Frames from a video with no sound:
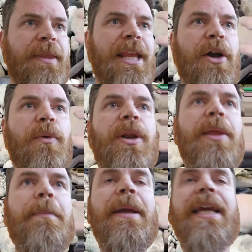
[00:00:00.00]
Now, one
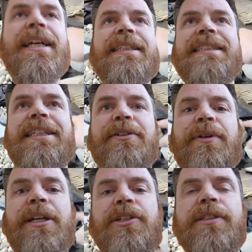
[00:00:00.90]
of the main
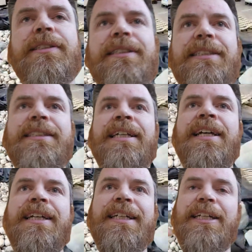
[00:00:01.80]
considerations is,
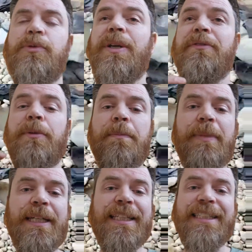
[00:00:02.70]
yes, we have to
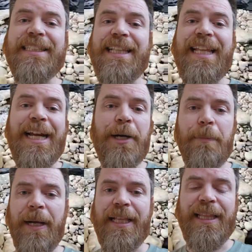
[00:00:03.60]
build these layer
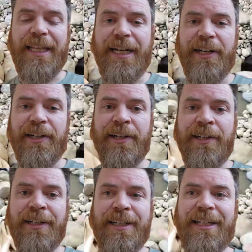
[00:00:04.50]
by layer.
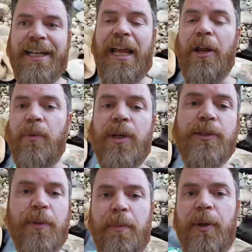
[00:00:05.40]
And
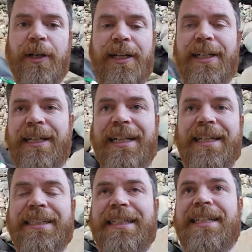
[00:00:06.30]
once we put it in,
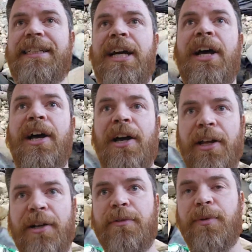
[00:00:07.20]
it is a
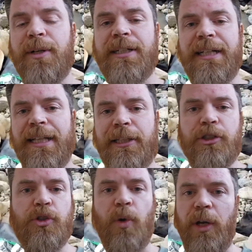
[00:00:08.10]
ton of work to get the
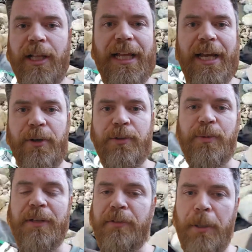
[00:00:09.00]
soil out.
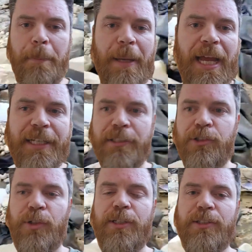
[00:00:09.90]
We have to compact the
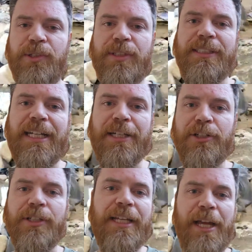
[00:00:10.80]
soil so that it
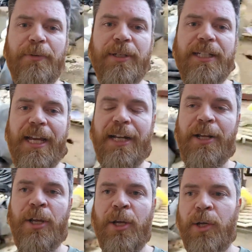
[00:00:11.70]
actually can
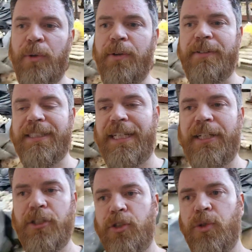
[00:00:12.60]
retain. We have to
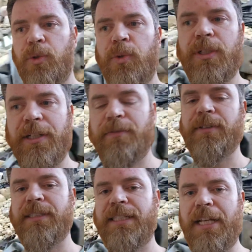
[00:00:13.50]
set in 2
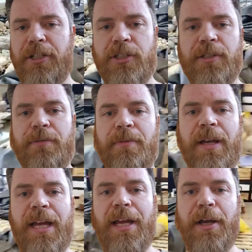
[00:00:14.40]
different stages
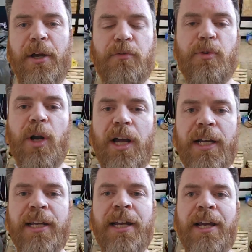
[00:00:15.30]
of
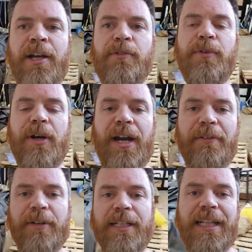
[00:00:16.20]
rock for
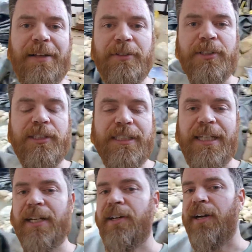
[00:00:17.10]
every level just to
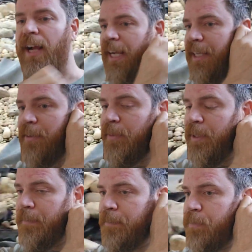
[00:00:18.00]
get our height
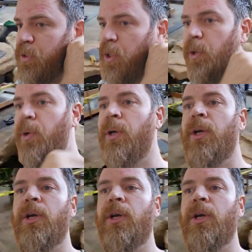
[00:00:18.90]
right. So